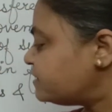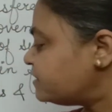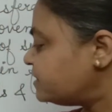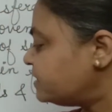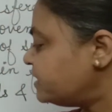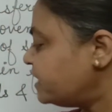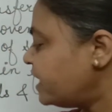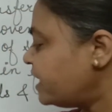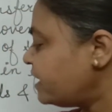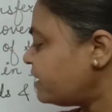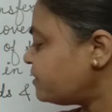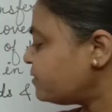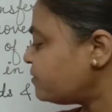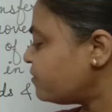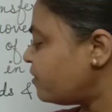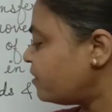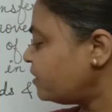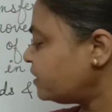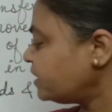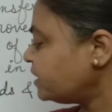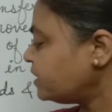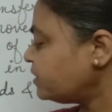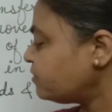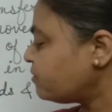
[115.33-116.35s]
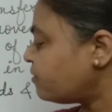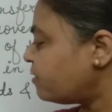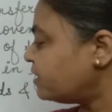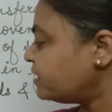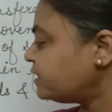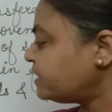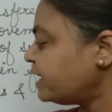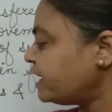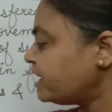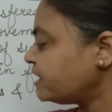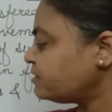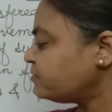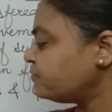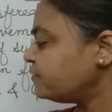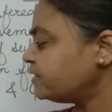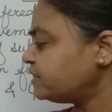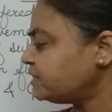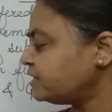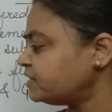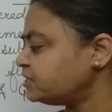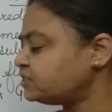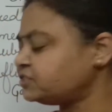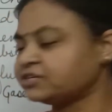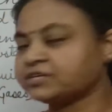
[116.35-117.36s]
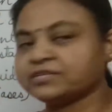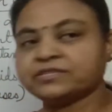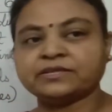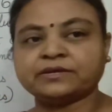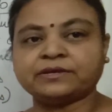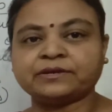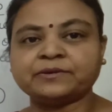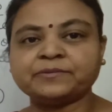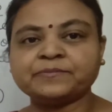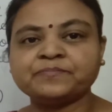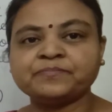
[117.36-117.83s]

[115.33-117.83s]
They are not in contact with each other.